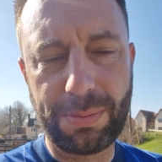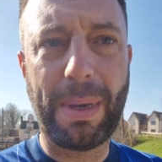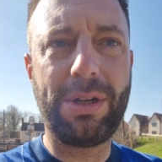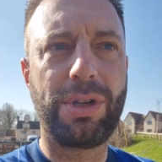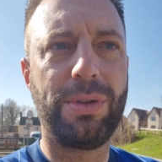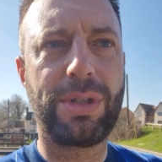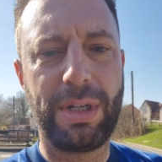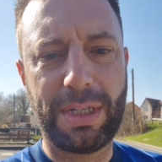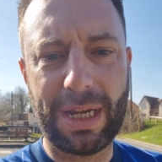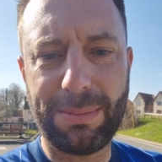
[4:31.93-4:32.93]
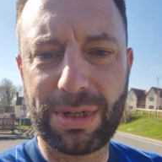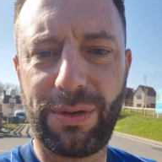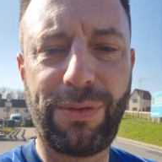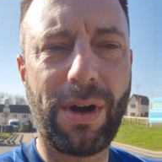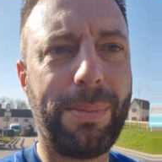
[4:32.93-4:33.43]
Ben Johnson deep to the
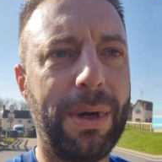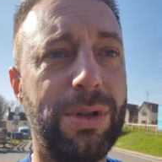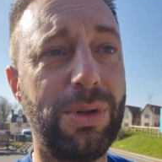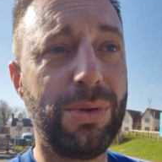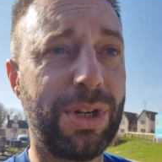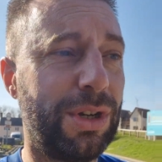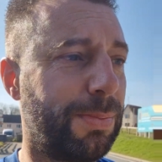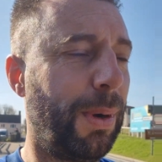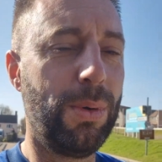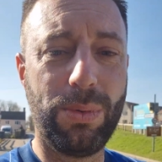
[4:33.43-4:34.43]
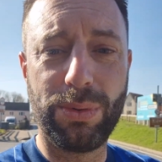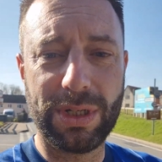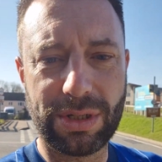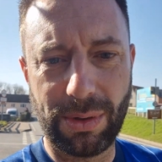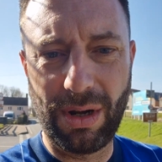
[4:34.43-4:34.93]
far post. George Hurst pulls
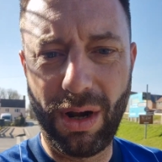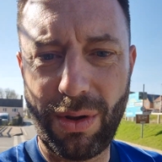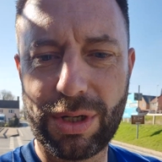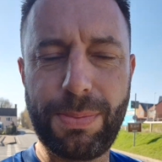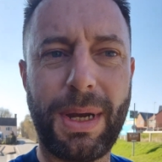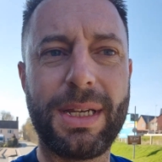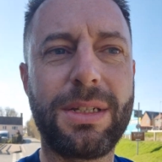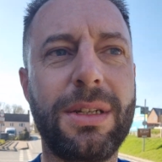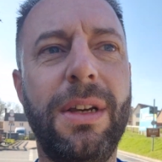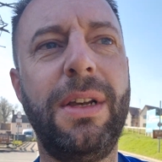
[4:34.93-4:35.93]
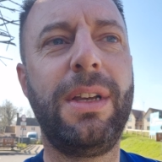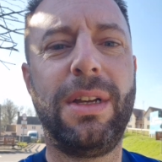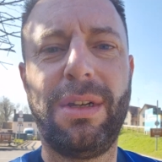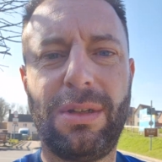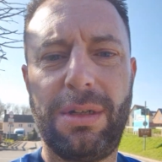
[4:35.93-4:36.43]
into a lot of space.
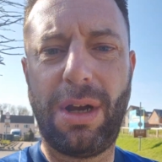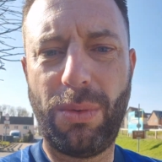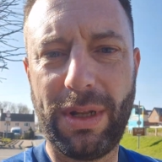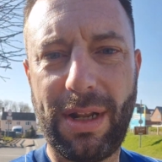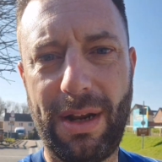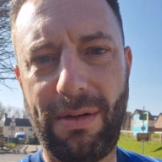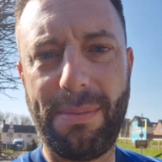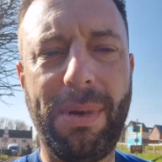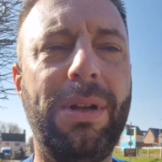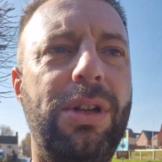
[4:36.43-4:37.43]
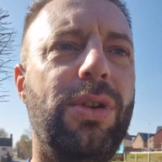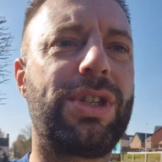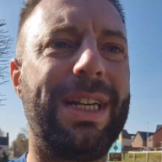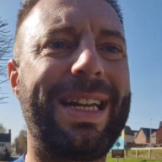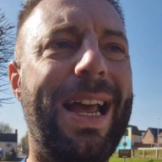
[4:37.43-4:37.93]
No one near him. Nods
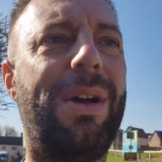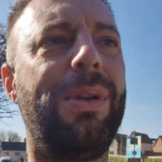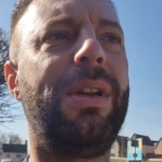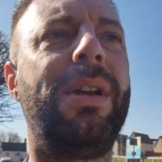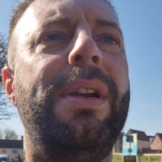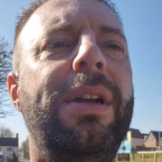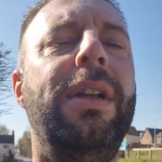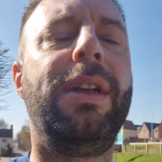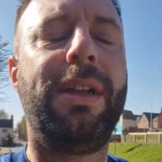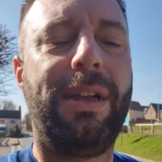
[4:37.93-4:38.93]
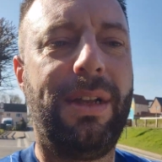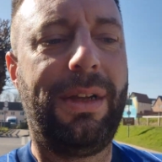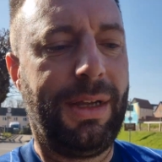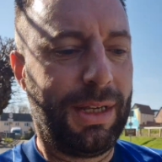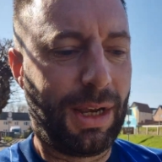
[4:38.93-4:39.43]
it down.
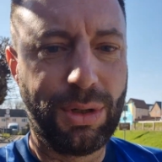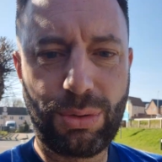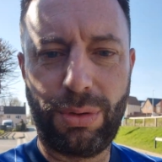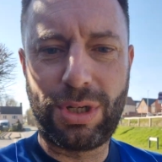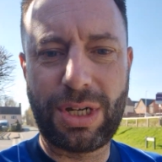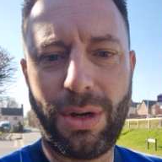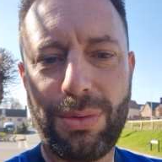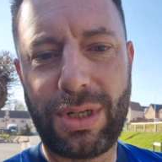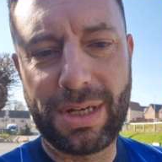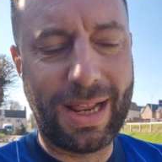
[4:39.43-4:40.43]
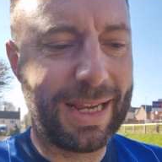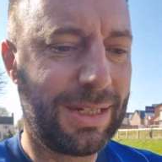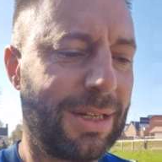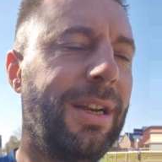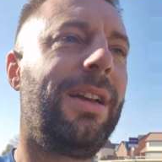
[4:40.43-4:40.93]
Goes through Sells'
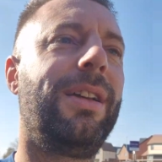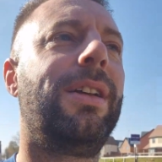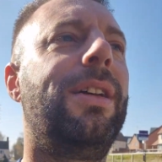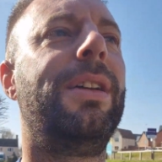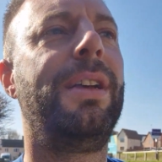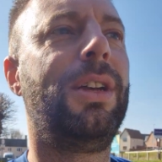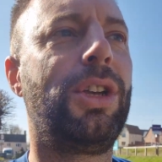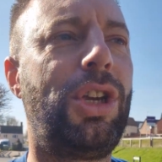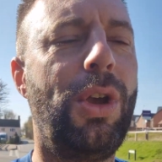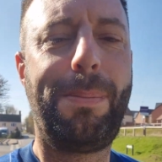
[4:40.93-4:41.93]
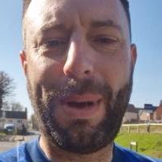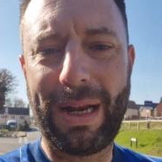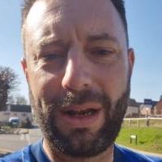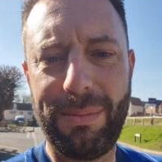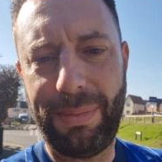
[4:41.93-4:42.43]
legs. Cube
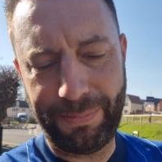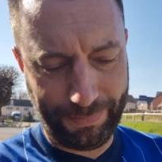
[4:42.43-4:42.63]
Bedlam.